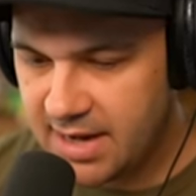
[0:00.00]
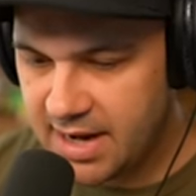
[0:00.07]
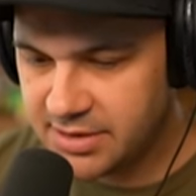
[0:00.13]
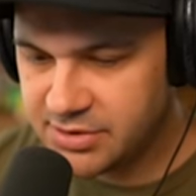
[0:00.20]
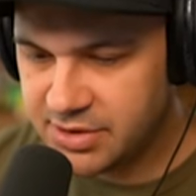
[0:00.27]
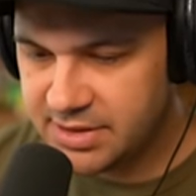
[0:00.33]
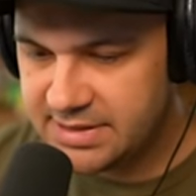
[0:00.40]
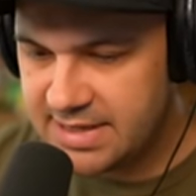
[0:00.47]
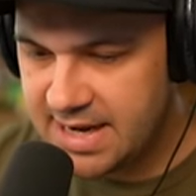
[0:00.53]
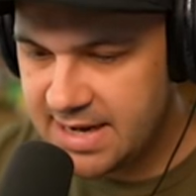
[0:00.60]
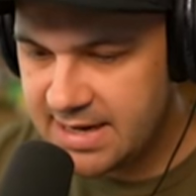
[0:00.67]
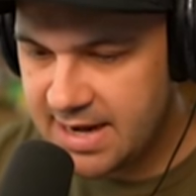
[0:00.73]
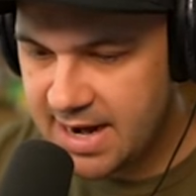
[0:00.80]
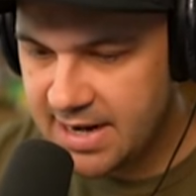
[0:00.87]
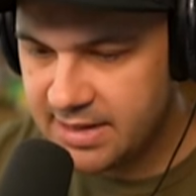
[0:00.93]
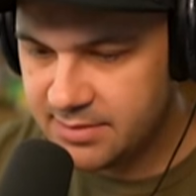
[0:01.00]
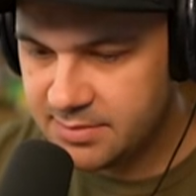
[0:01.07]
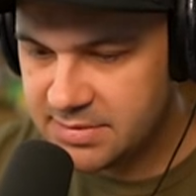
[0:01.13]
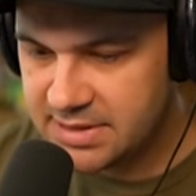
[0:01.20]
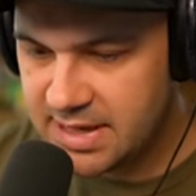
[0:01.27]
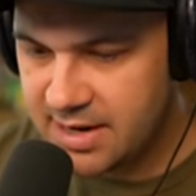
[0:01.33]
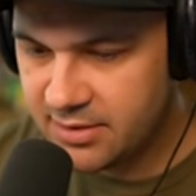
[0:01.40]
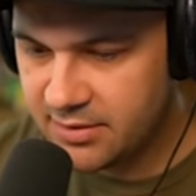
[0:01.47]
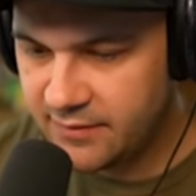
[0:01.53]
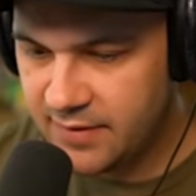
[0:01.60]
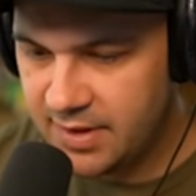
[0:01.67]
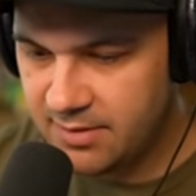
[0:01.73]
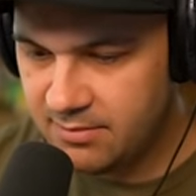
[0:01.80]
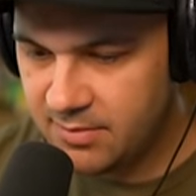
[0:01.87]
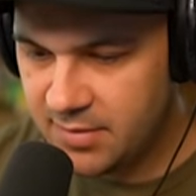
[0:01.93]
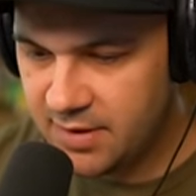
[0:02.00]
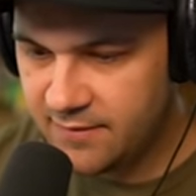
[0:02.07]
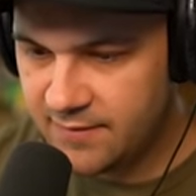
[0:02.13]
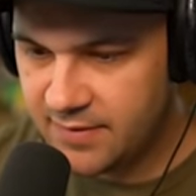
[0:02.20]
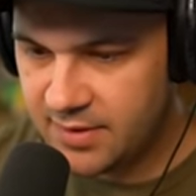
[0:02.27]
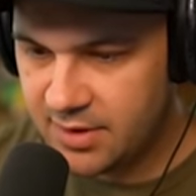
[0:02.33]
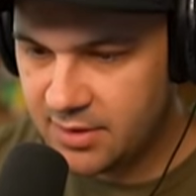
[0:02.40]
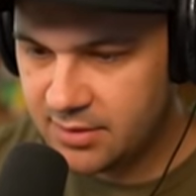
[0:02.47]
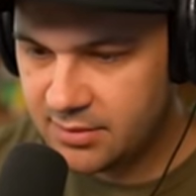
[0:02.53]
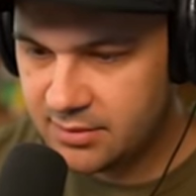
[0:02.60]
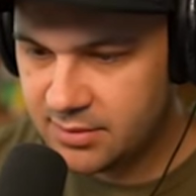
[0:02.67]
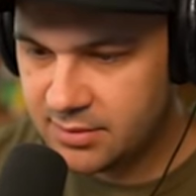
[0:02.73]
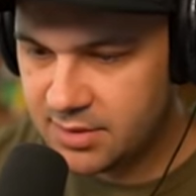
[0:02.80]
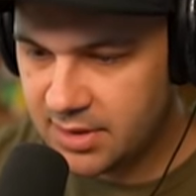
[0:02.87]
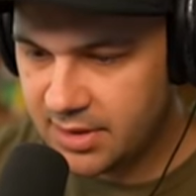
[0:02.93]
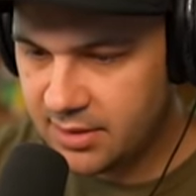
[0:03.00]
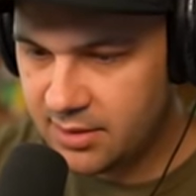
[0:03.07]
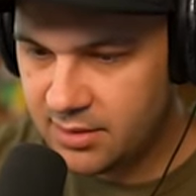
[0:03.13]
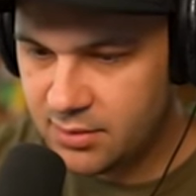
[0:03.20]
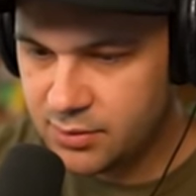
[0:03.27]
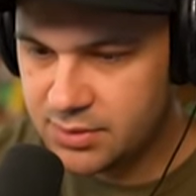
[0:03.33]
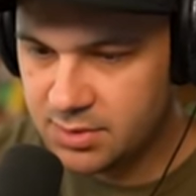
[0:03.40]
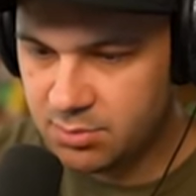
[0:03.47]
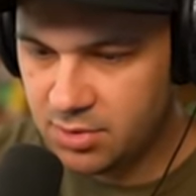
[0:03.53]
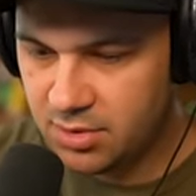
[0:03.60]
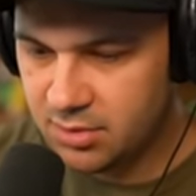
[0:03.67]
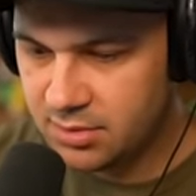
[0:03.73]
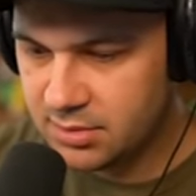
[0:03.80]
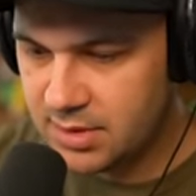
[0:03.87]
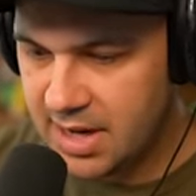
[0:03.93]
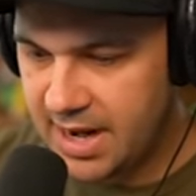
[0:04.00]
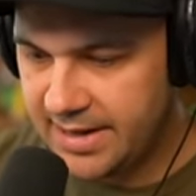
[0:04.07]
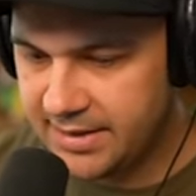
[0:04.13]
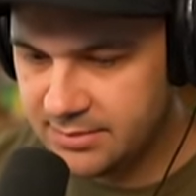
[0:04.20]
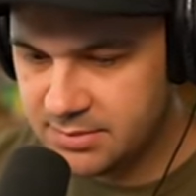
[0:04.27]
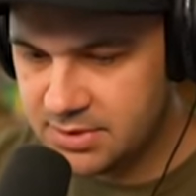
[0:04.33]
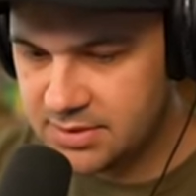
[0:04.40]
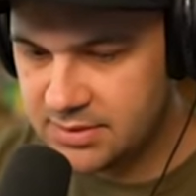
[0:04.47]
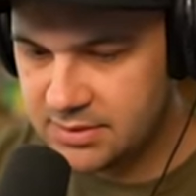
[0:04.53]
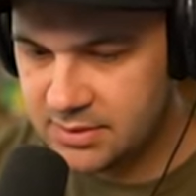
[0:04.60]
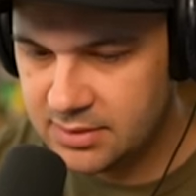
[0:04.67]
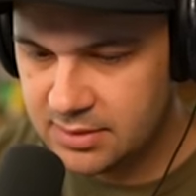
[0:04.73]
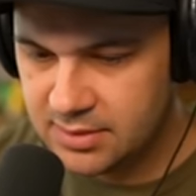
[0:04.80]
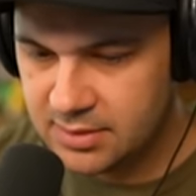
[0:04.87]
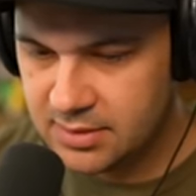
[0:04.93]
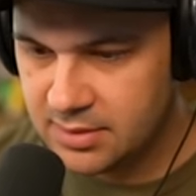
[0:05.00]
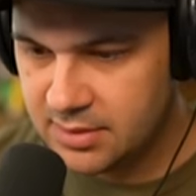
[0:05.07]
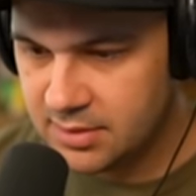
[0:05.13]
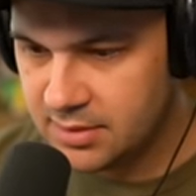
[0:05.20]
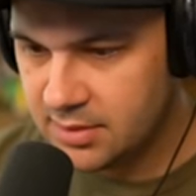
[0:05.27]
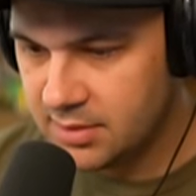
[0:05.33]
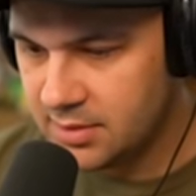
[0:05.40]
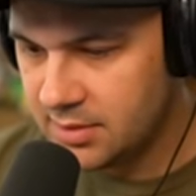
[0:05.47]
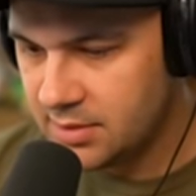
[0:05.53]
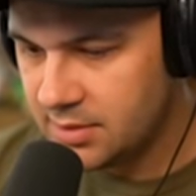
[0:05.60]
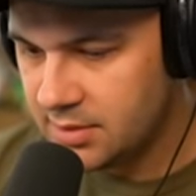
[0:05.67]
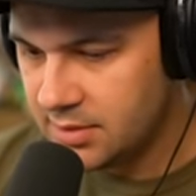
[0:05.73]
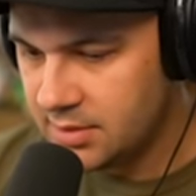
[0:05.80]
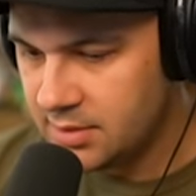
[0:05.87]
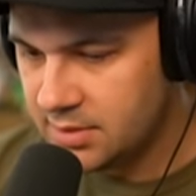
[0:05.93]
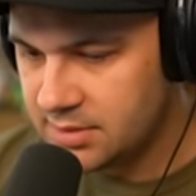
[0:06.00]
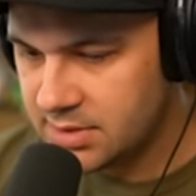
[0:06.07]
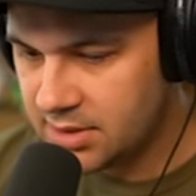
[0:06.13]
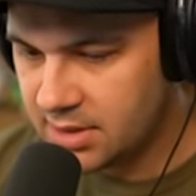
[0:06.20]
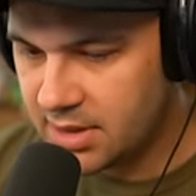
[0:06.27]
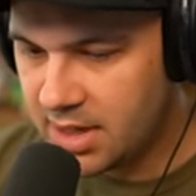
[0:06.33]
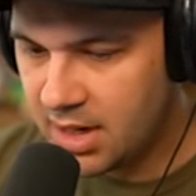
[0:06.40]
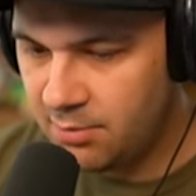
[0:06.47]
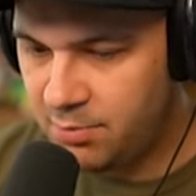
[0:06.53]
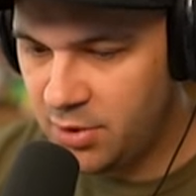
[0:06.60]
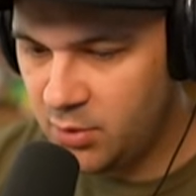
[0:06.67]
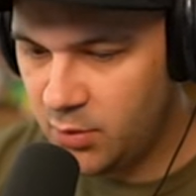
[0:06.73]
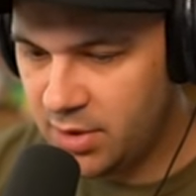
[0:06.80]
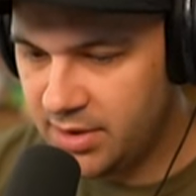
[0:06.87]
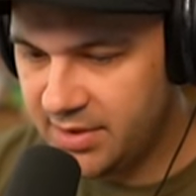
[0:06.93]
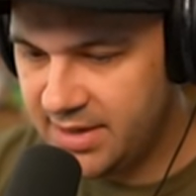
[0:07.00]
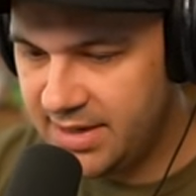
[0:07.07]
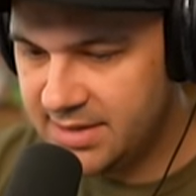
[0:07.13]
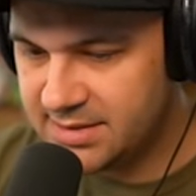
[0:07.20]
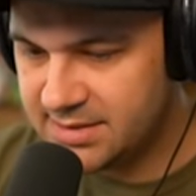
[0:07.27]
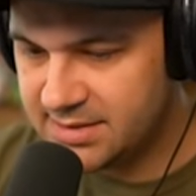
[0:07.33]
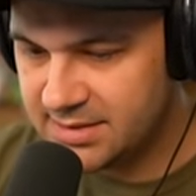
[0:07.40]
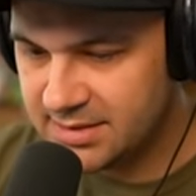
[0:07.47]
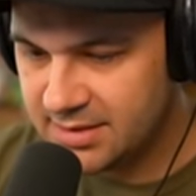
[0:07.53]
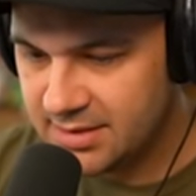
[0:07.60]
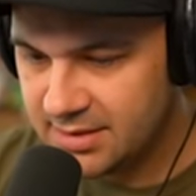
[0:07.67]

actually take items out of them if they're, like, usable items. Is there a cup in one of these?